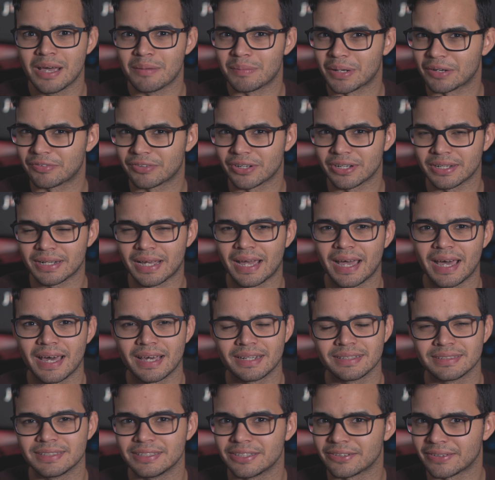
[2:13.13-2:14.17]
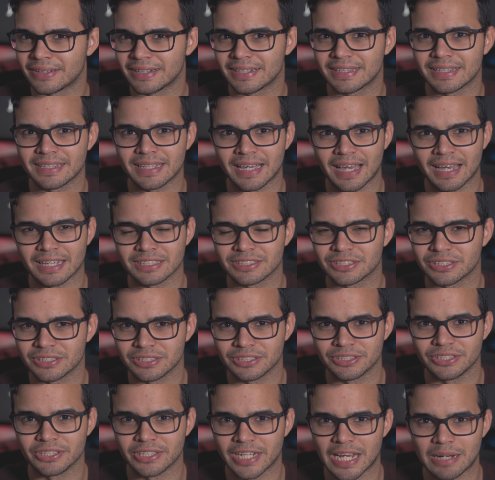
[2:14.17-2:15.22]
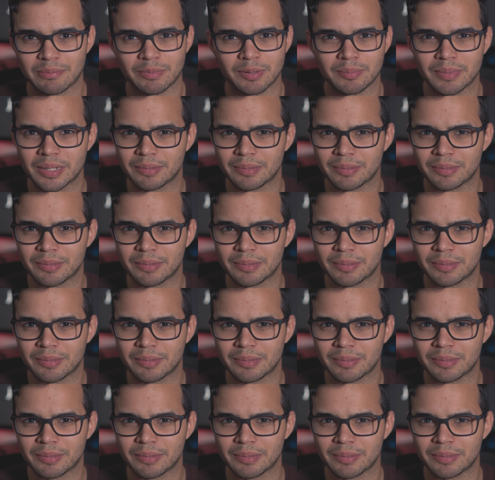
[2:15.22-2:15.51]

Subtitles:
But if you're gonna add, anything extra to your camera,